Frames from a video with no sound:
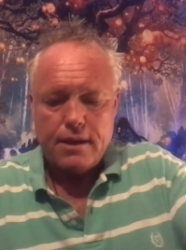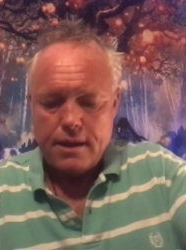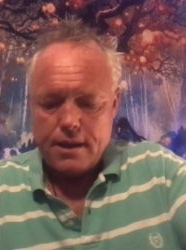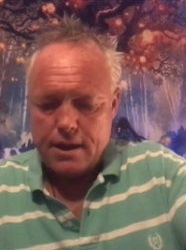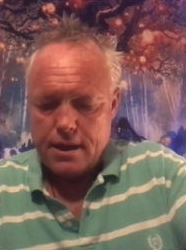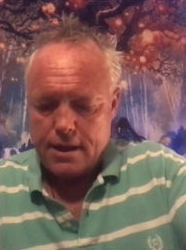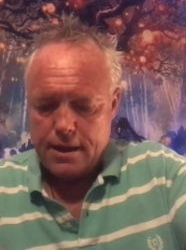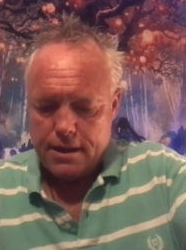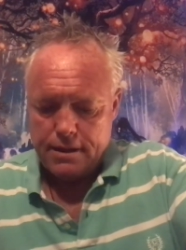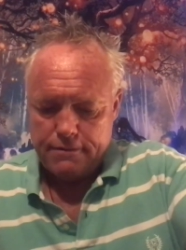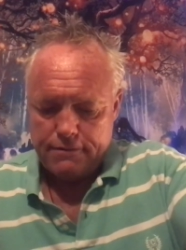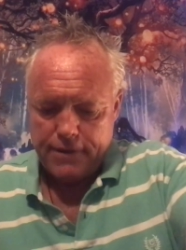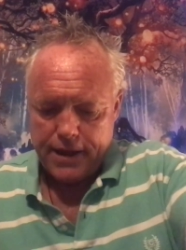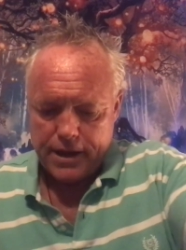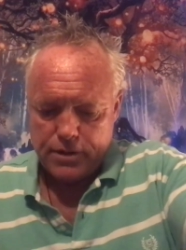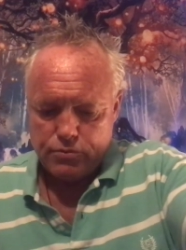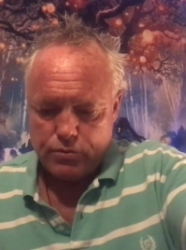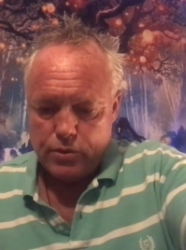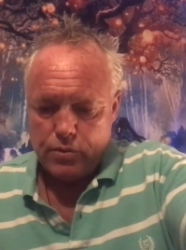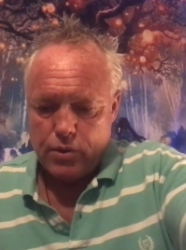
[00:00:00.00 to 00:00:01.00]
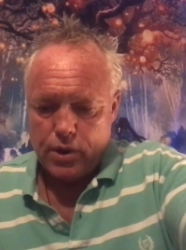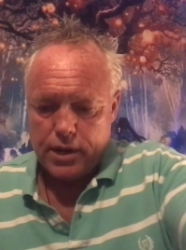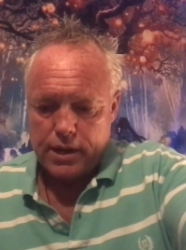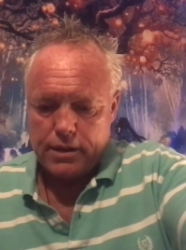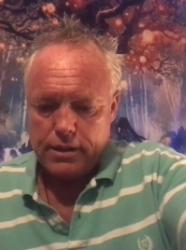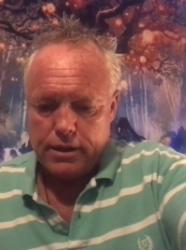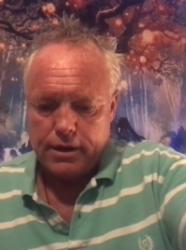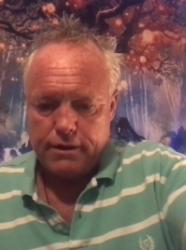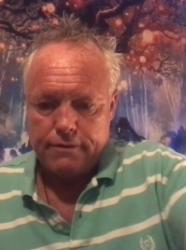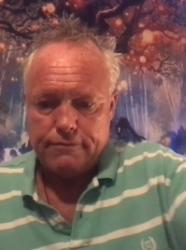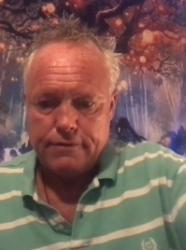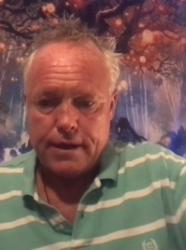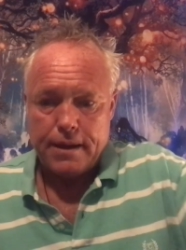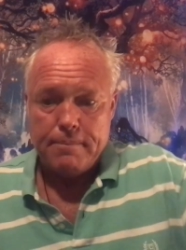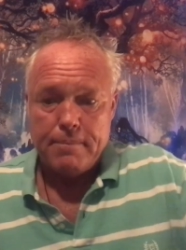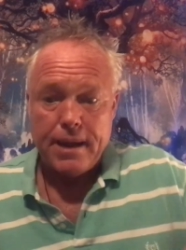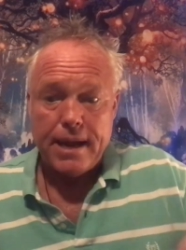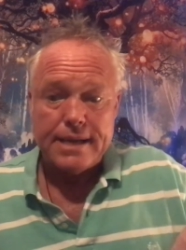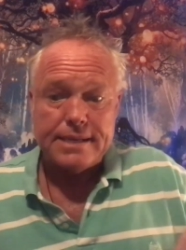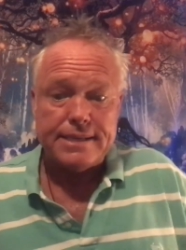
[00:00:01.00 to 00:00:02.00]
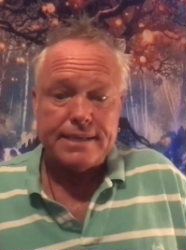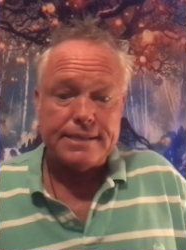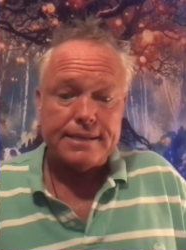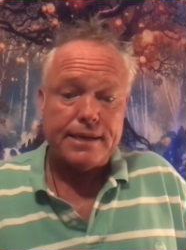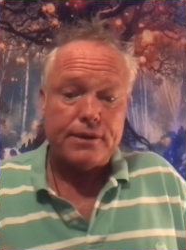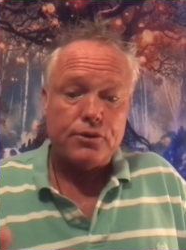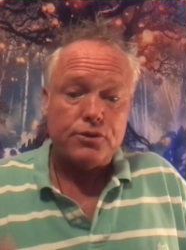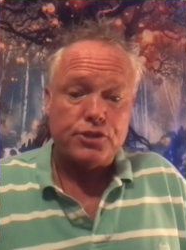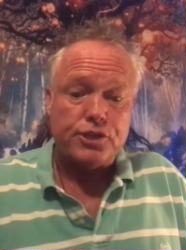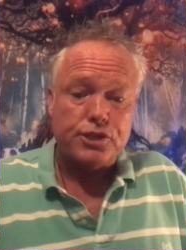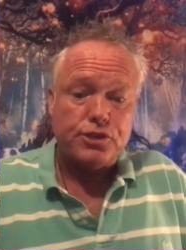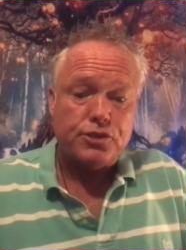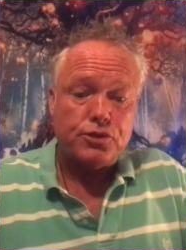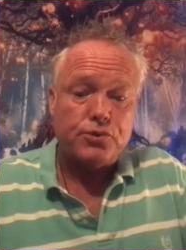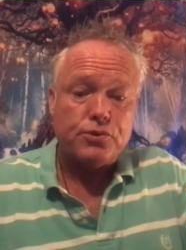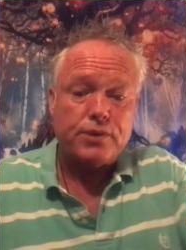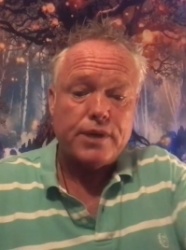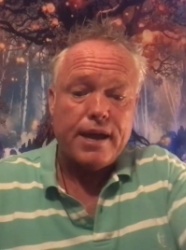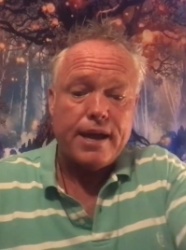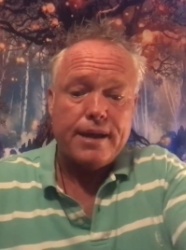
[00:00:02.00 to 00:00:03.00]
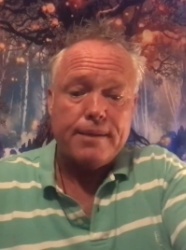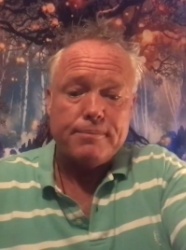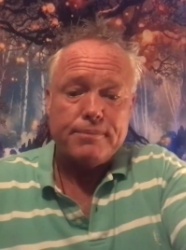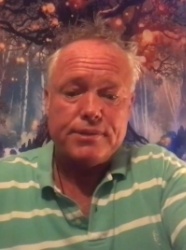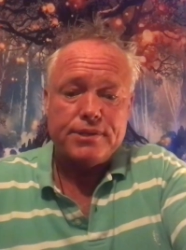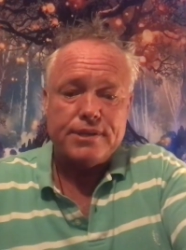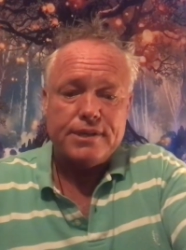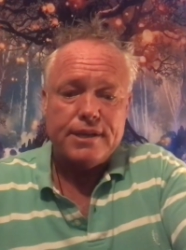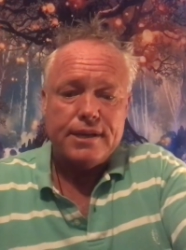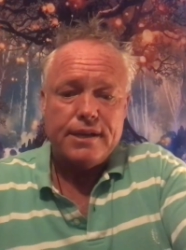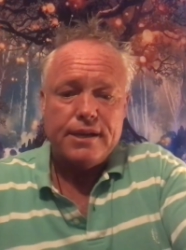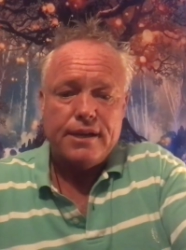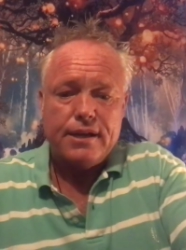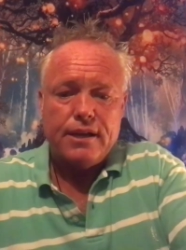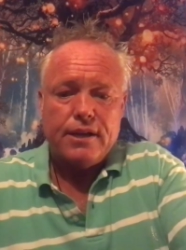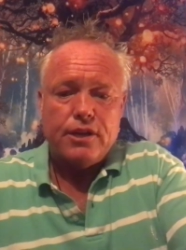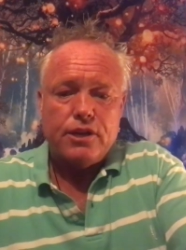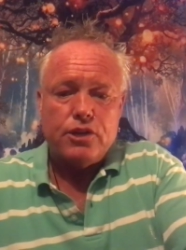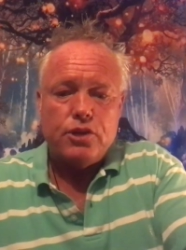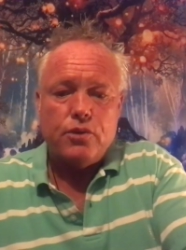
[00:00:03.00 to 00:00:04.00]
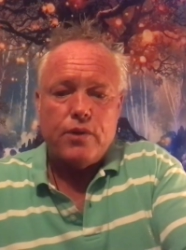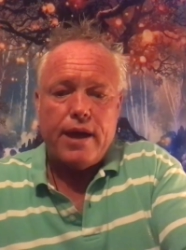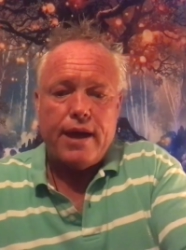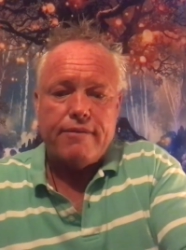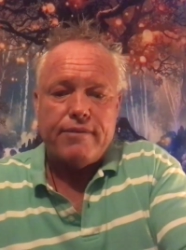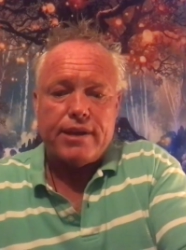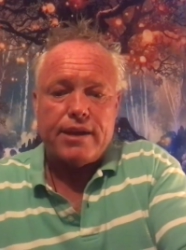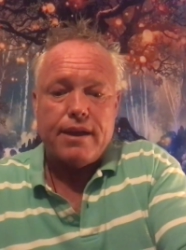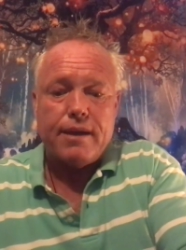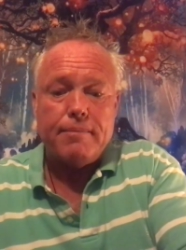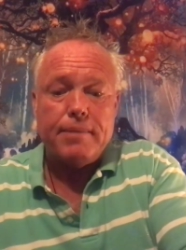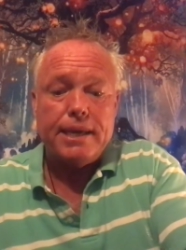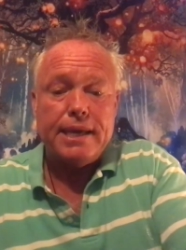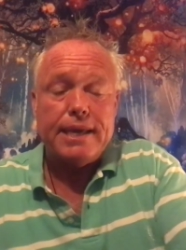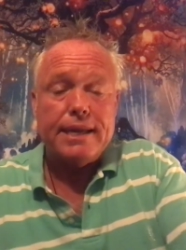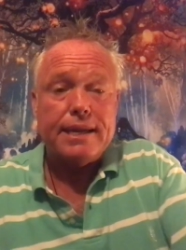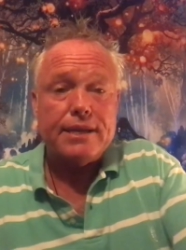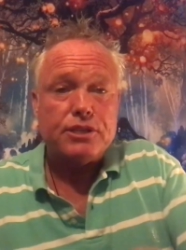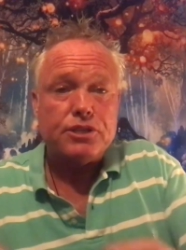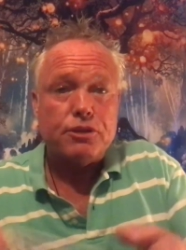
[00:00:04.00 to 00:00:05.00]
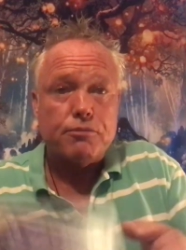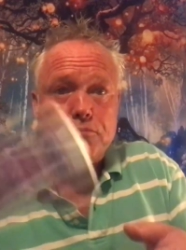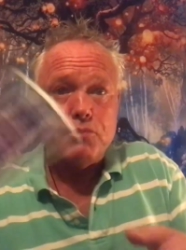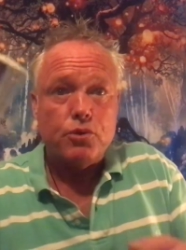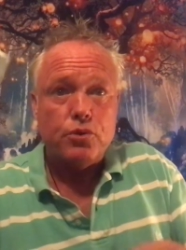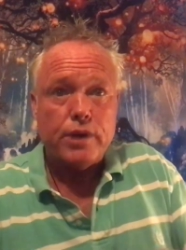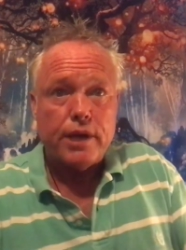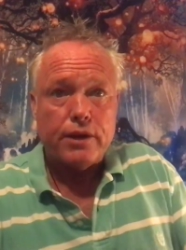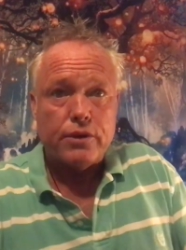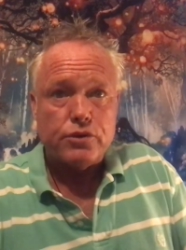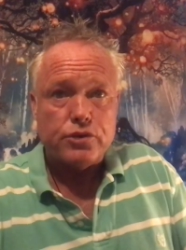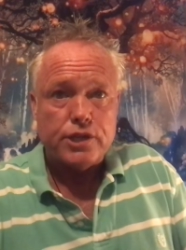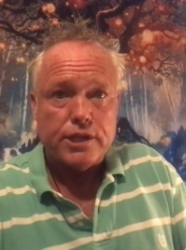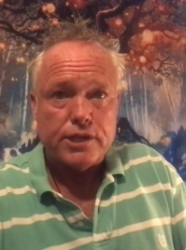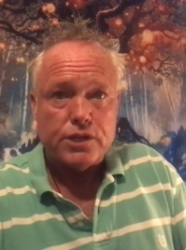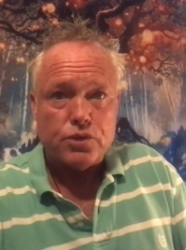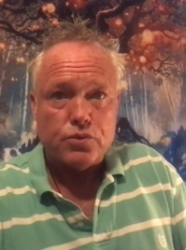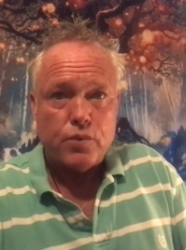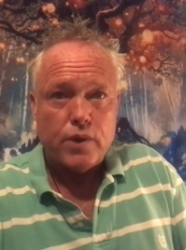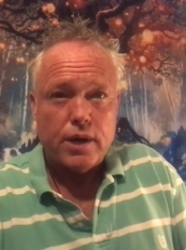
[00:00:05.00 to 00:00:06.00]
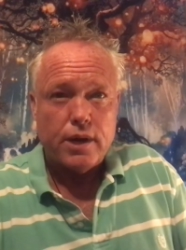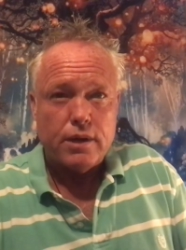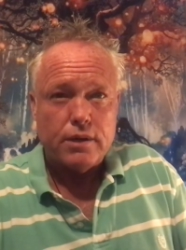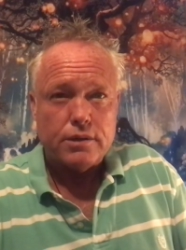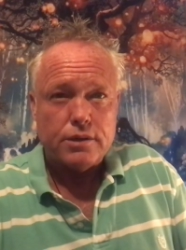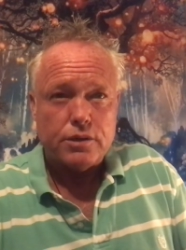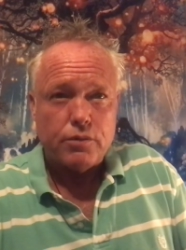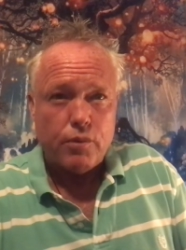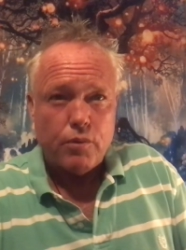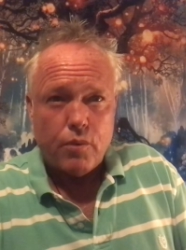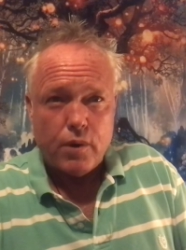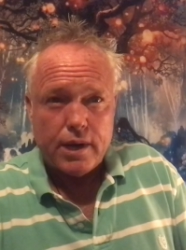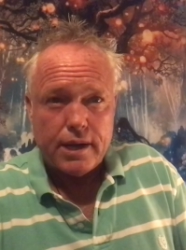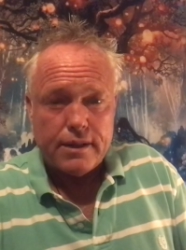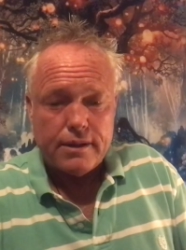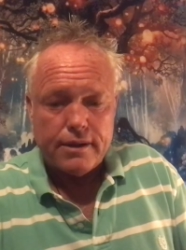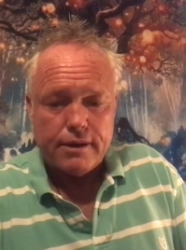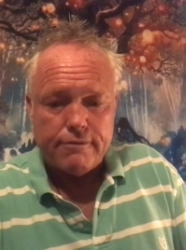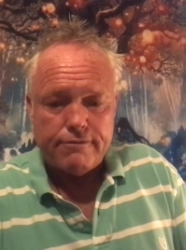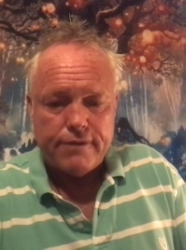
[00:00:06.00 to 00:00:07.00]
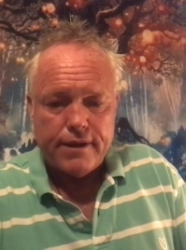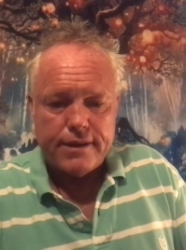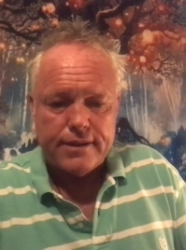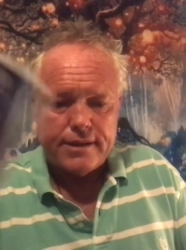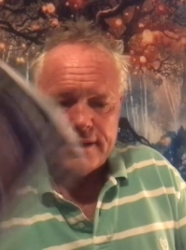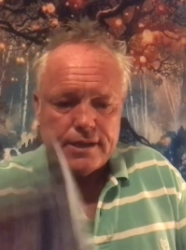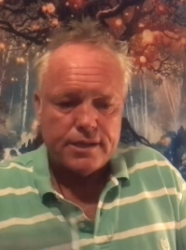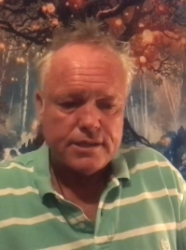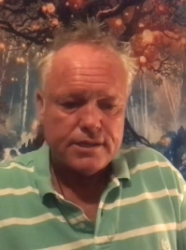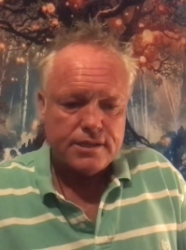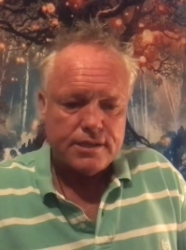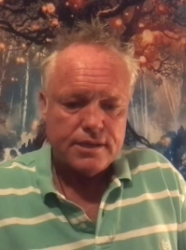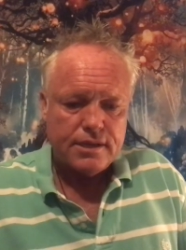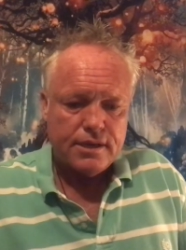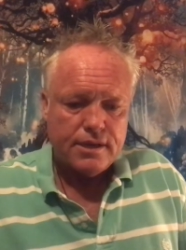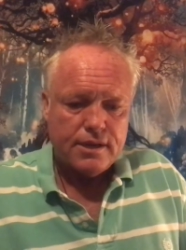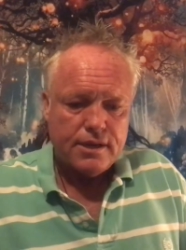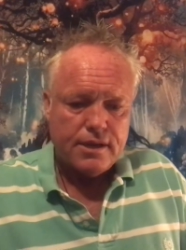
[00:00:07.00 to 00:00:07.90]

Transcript: Uh, in fact, we want to clarify Pisces energy two times. You have it coming in as the moon energy as well. So we want to clarify this.